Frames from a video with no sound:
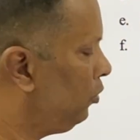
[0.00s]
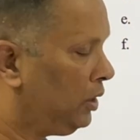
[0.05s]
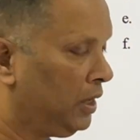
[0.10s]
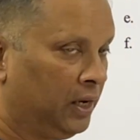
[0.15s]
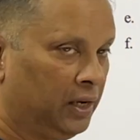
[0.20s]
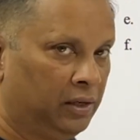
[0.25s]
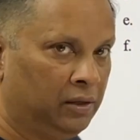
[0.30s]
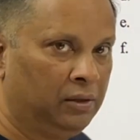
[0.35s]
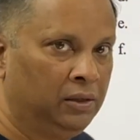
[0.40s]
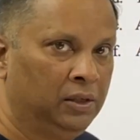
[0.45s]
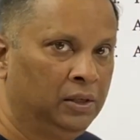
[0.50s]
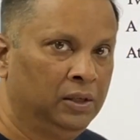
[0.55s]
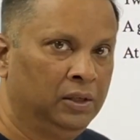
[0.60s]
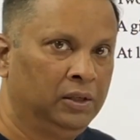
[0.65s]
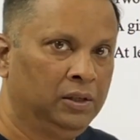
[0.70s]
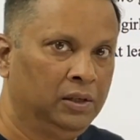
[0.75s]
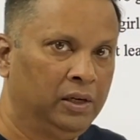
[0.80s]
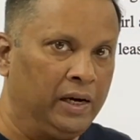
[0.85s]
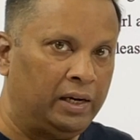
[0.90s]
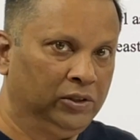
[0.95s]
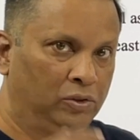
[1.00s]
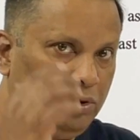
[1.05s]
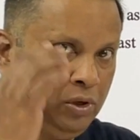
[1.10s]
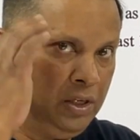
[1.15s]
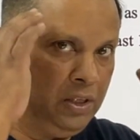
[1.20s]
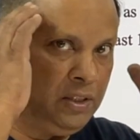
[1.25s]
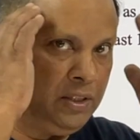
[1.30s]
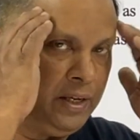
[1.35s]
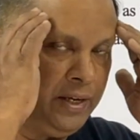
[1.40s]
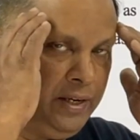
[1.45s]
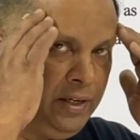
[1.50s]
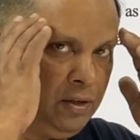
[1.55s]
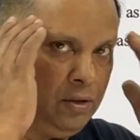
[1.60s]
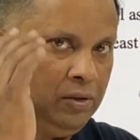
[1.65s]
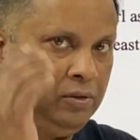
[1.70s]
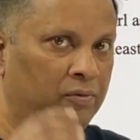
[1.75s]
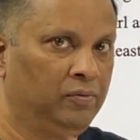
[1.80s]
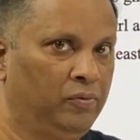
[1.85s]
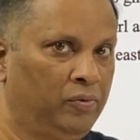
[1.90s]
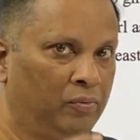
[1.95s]
can actually think
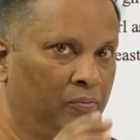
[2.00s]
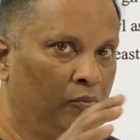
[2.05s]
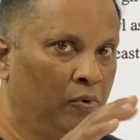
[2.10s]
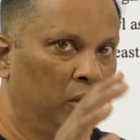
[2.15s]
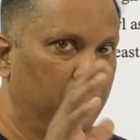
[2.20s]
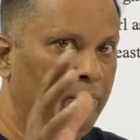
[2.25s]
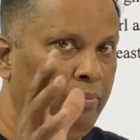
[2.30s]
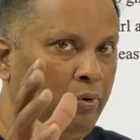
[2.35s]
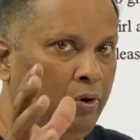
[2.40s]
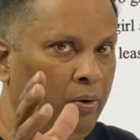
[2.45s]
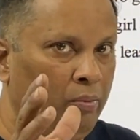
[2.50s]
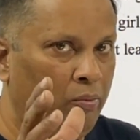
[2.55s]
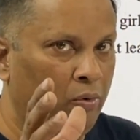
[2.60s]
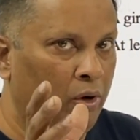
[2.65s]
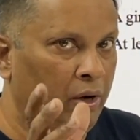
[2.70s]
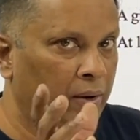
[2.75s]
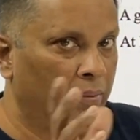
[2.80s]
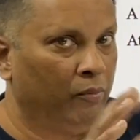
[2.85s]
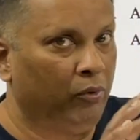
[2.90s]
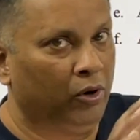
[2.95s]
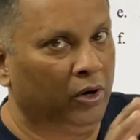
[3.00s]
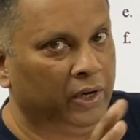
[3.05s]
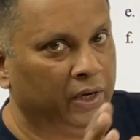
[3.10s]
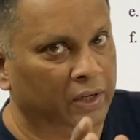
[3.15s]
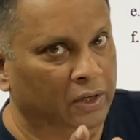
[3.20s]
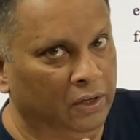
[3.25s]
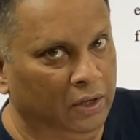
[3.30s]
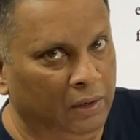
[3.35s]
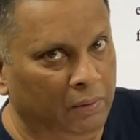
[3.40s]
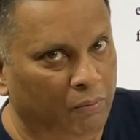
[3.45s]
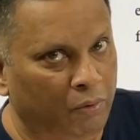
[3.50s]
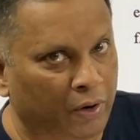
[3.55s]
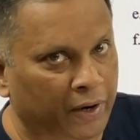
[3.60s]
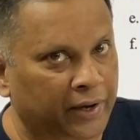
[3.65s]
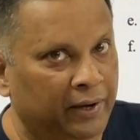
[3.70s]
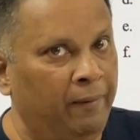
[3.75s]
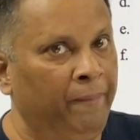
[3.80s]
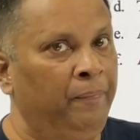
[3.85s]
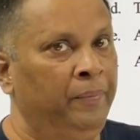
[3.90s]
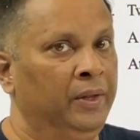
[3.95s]
boy, boy, boy, boy, girl,
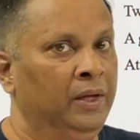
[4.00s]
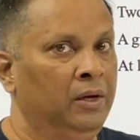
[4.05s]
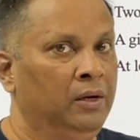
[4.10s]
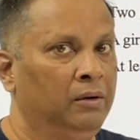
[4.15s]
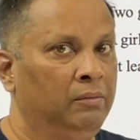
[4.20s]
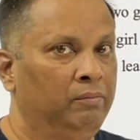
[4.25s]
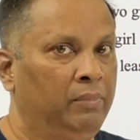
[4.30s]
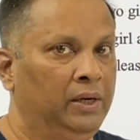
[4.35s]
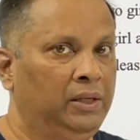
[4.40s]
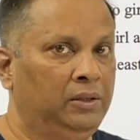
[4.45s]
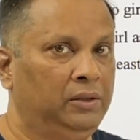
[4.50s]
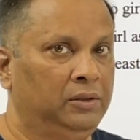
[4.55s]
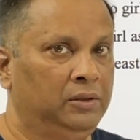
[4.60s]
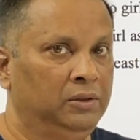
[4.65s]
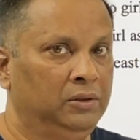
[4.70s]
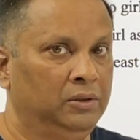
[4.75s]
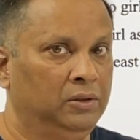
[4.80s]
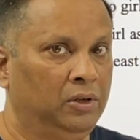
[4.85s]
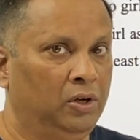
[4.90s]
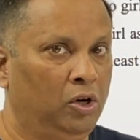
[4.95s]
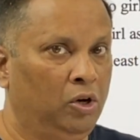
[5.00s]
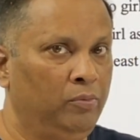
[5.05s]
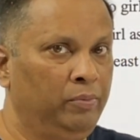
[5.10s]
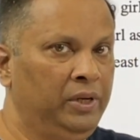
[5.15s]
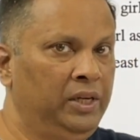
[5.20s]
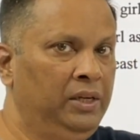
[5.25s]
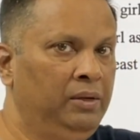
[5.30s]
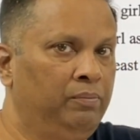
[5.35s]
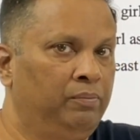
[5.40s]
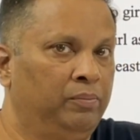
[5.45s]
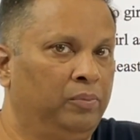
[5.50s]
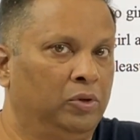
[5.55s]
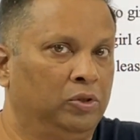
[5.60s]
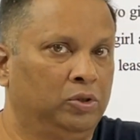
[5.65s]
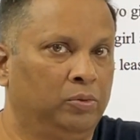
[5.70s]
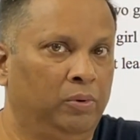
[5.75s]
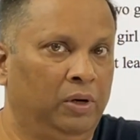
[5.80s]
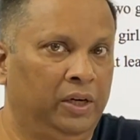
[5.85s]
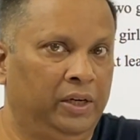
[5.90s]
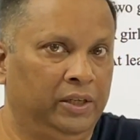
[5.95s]
boy. But how many
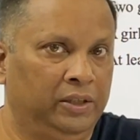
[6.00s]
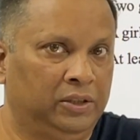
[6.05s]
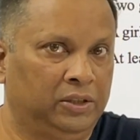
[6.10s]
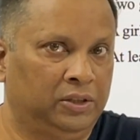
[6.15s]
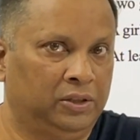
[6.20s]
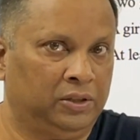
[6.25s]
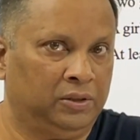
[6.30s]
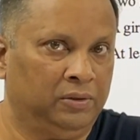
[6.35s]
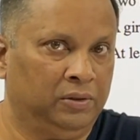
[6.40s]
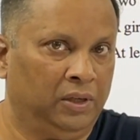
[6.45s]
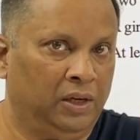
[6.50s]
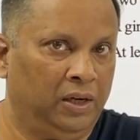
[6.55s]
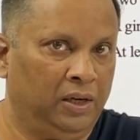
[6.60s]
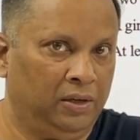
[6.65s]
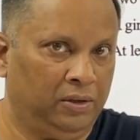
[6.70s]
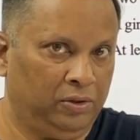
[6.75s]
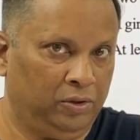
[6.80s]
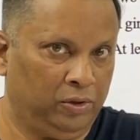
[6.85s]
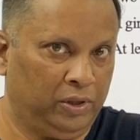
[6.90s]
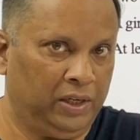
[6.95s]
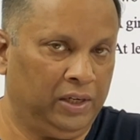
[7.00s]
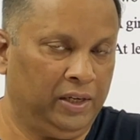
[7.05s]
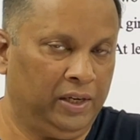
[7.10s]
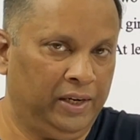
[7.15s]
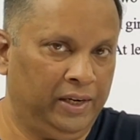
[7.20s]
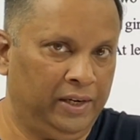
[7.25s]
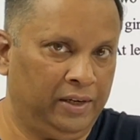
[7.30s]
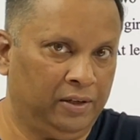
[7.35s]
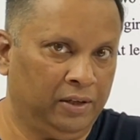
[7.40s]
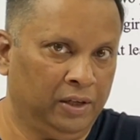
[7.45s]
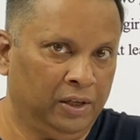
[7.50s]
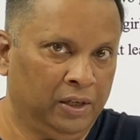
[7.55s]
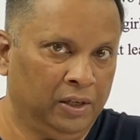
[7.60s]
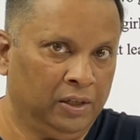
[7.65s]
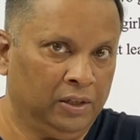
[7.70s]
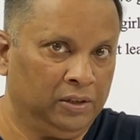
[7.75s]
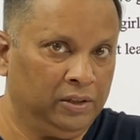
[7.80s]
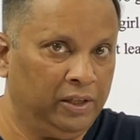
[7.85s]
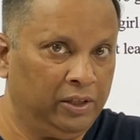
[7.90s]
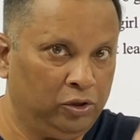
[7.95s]
possibilities you can create?
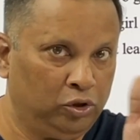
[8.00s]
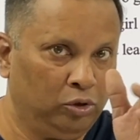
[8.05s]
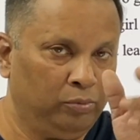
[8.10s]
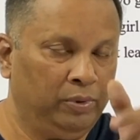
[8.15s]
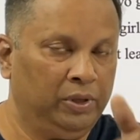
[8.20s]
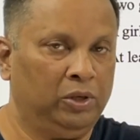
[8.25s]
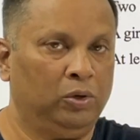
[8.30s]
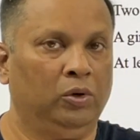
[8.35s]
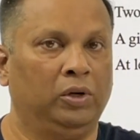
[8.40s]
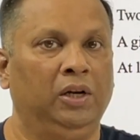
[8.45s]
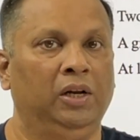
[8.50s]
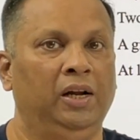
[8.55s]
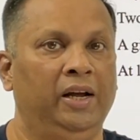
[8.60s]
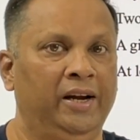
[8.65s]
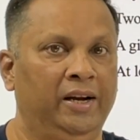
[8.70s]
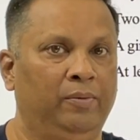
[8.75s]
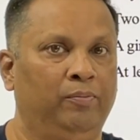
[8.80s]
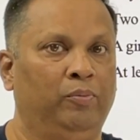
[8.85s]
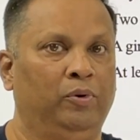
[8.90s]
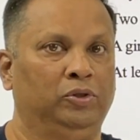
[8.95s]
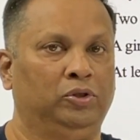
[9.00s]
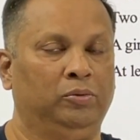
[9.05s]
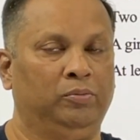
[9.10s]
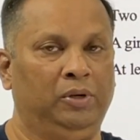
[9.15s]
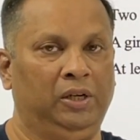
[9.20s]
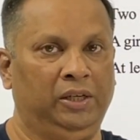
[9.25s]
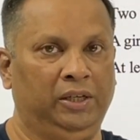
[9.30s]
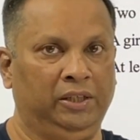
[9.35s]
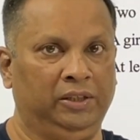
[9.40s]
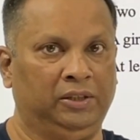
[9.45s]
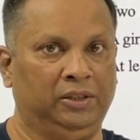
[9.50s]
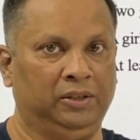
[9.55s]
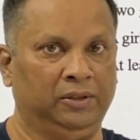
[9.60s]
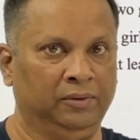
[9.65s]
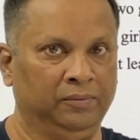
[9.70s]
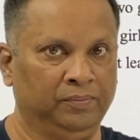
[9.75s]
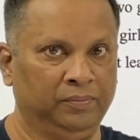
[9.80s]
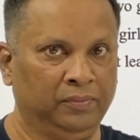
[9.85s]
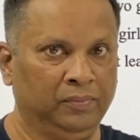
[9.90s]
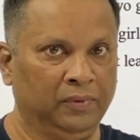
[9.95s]
There should be total 8 possibilities.
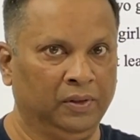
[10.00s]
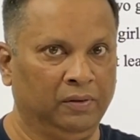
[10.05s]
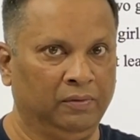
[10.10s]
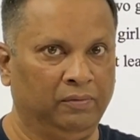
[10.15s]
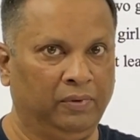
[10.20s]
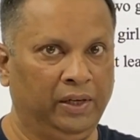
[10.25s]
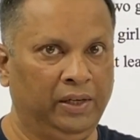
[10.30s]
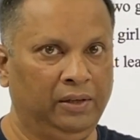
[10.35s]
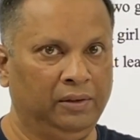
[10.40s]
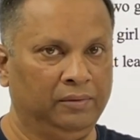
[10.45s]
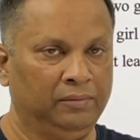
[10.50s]
Why?